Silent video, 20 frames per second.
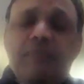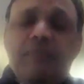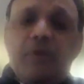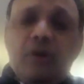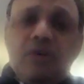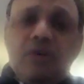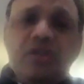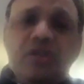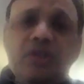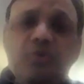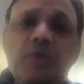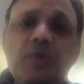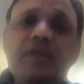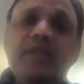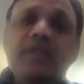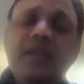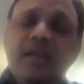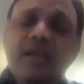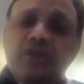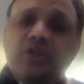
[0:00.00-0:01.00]
process where
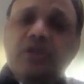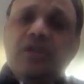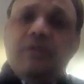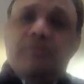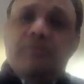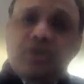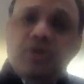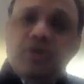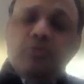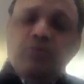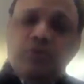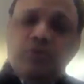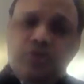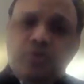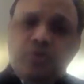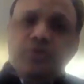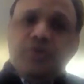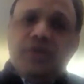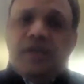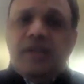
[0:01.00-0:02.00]
the election commission was
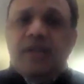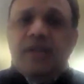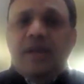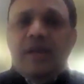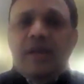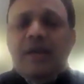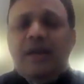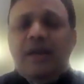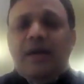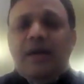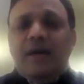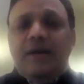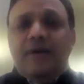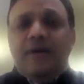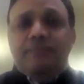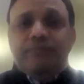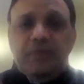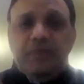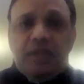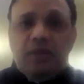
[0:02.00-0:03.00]
using,
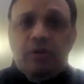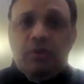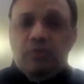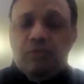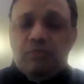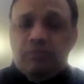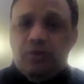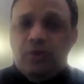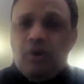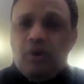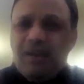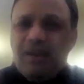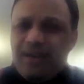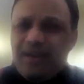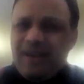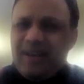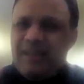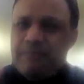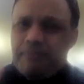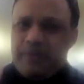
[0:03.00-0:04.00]
not
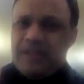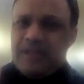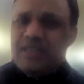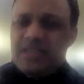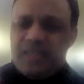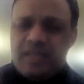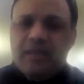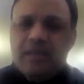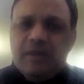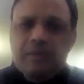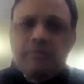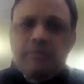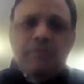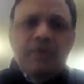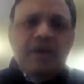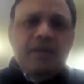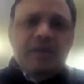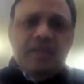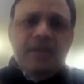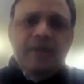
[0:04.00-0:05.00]
really PC,
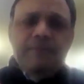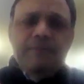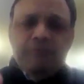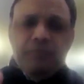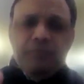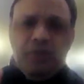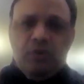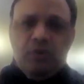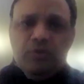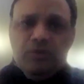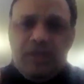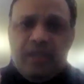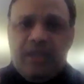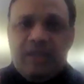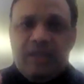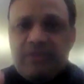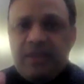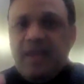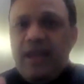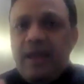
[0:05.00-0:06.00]
but the
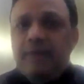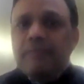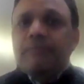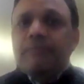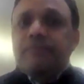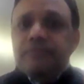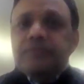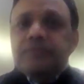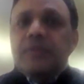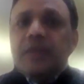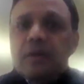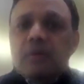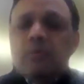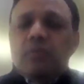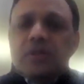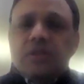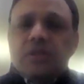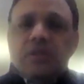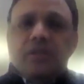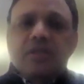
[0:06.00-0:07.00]
EVM,
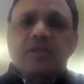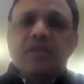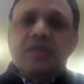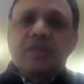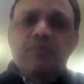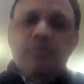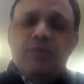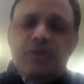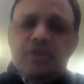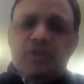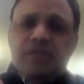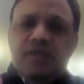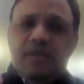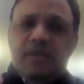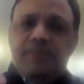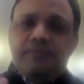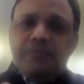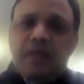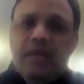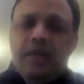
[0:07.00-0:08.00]
which is an
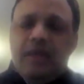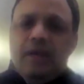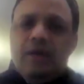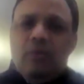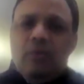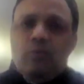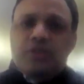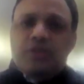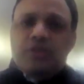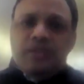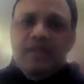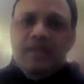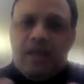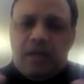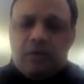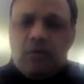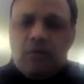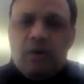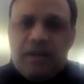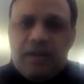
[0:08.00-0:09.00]

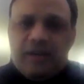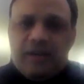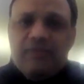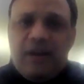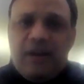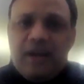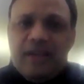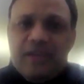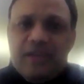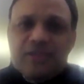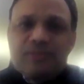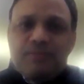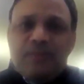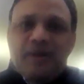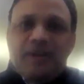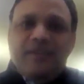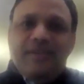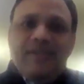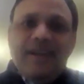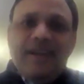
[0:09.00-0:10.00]
electronic device,
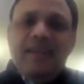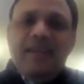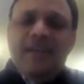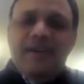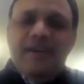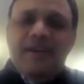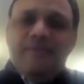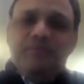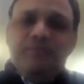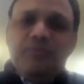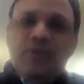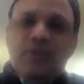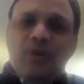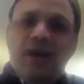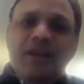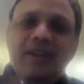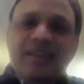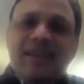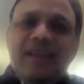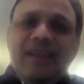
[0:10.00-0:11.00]
but really an
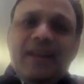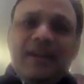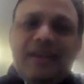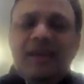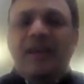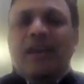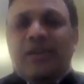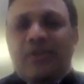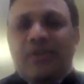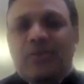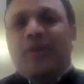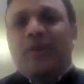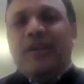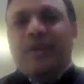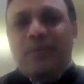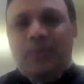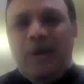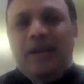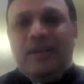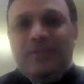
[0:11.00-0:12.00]
unconnected electronic
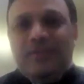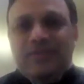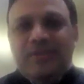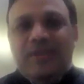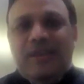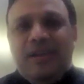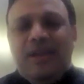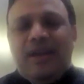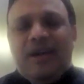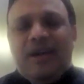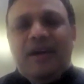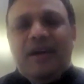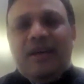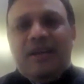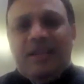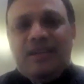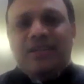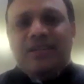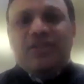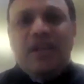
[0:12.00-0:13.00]
device.
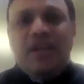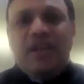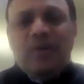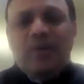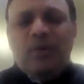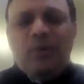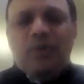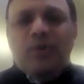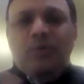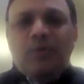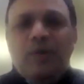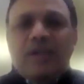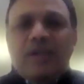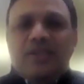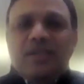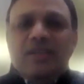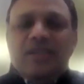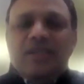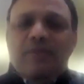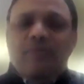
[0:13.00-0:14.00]
In a standalone
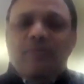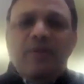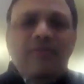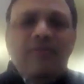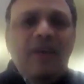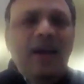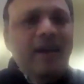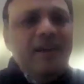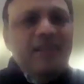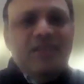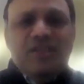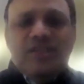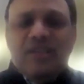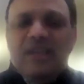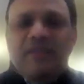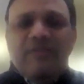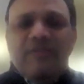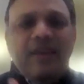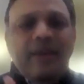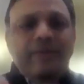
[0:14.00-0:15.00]
devices. And we've had this
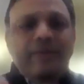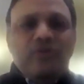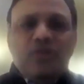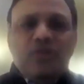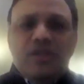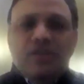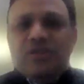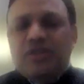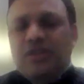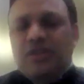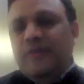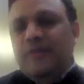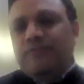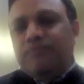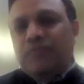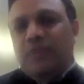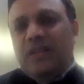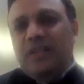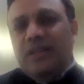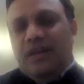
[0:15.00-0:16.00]
EVM since
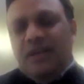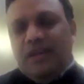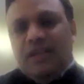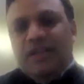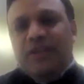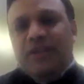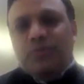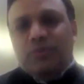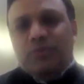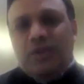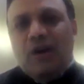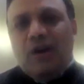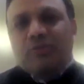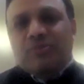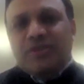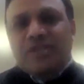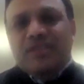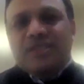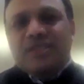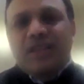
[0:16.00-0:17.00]
the early
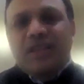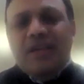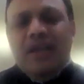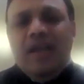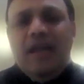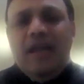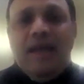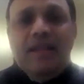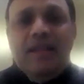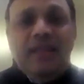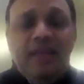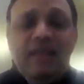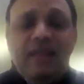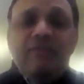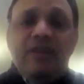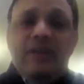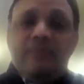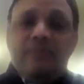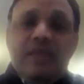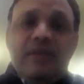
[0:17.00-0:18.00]
2000s. And the
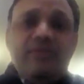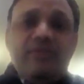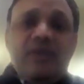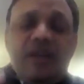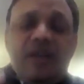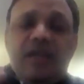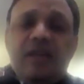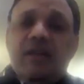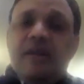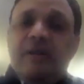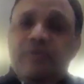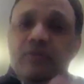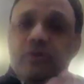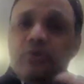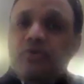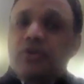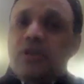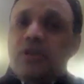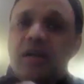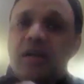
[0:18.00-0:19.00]
EVMs have really
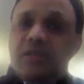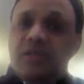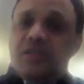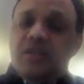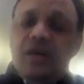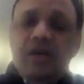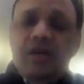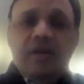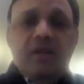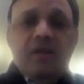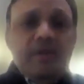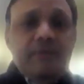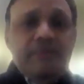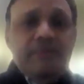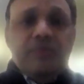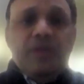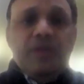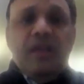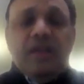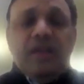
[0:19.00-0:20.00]
revolutionized our
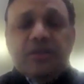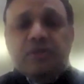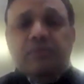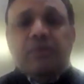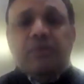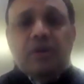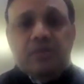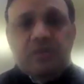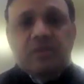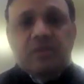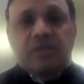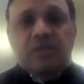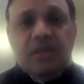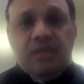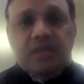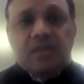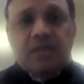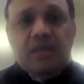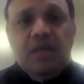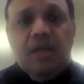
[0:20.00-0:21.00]
election
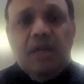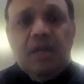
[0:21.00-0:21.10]
processes.